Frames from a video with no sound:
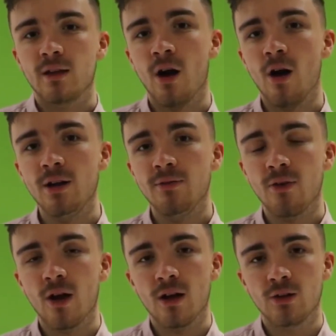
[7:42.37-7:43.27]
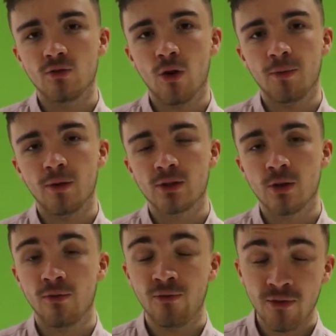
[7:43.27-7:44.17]
Cardiff drop
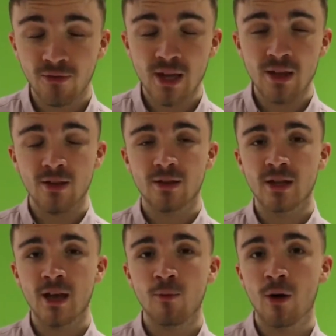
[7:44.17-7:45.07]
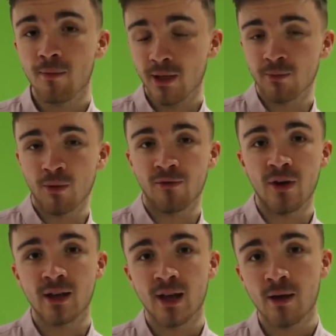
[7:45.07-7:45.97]
to 15th in the table, while Middlesbrough
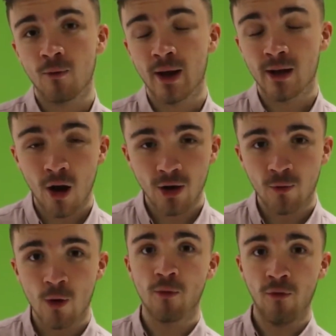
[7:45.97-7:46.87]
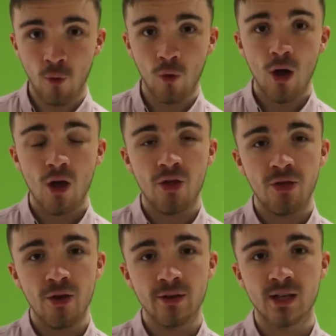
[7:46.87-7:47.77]
vacate where Cardiff were before,
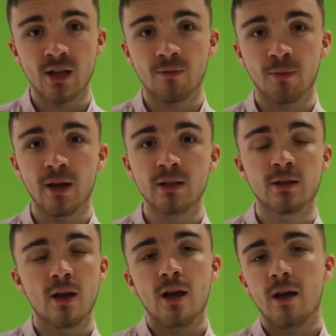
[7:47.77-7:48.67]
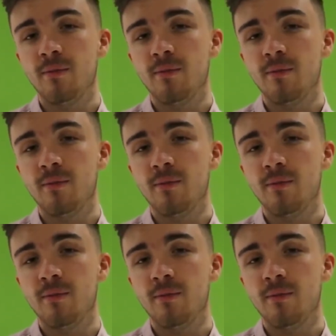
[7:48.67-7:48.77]
13th place.